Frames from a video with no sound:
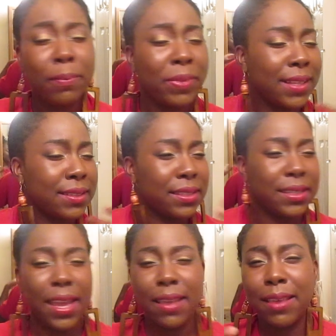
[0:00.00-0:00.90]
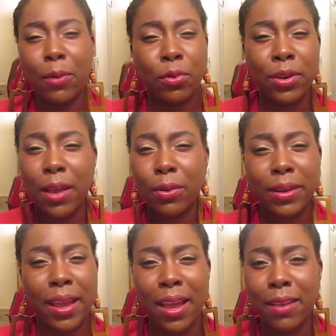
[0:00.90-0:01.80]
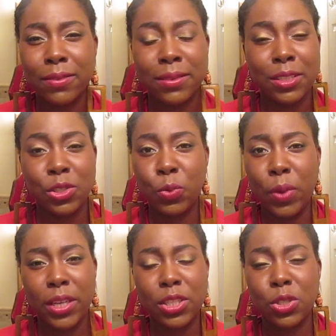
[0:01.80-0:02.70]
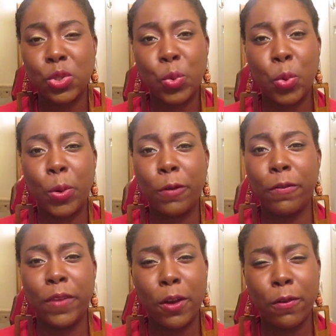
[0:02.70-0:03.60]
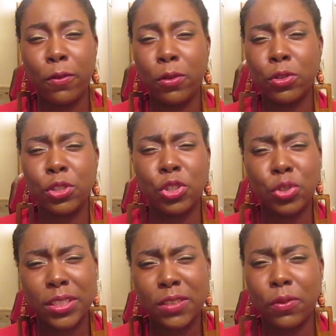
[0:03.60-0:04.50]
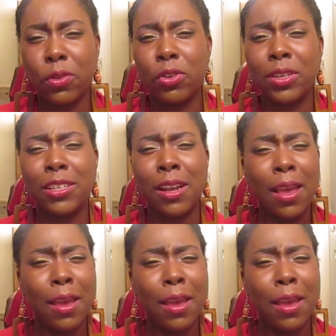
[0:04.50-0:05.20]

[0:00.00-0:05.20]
I'm not saying that we're not going to have situations where we're fearful or stressful or